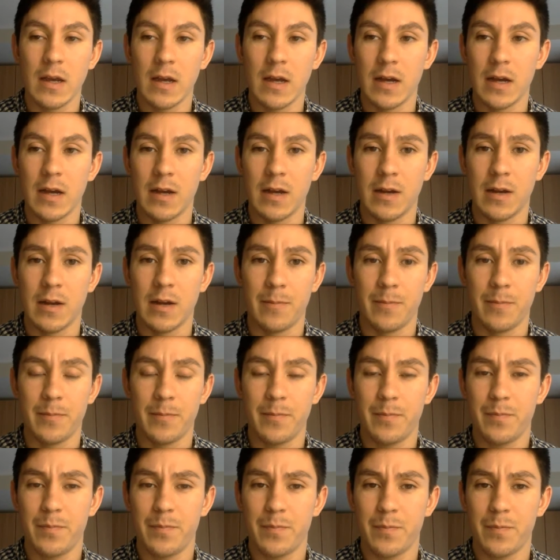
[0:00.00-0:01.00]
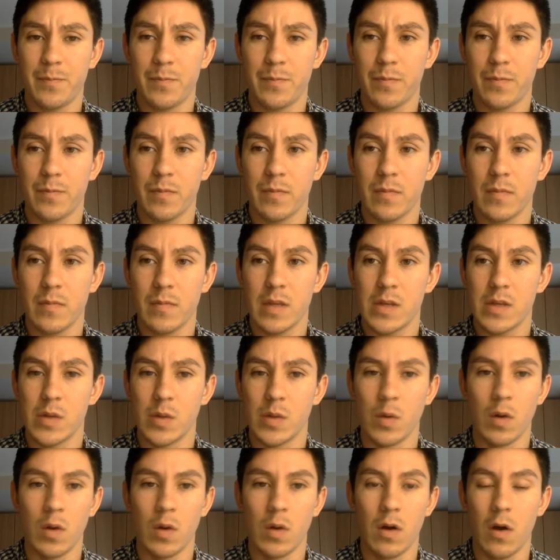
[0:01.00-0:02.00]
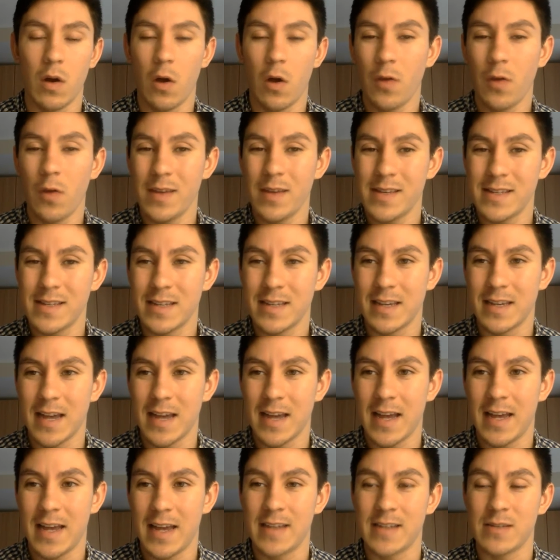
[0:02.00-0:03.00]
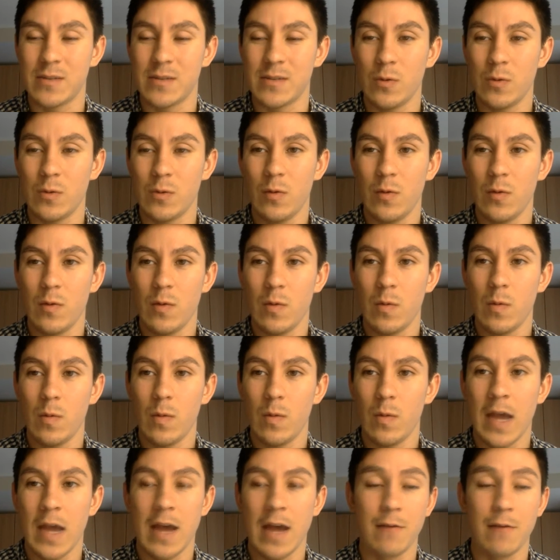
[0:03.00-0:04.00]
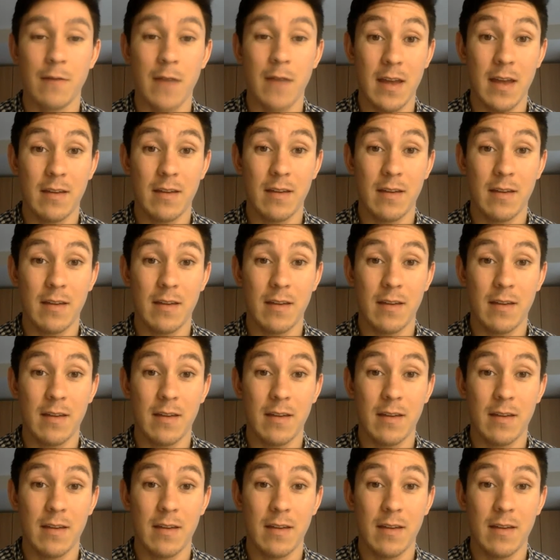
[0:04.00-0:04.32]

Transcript: Um, so all these guys have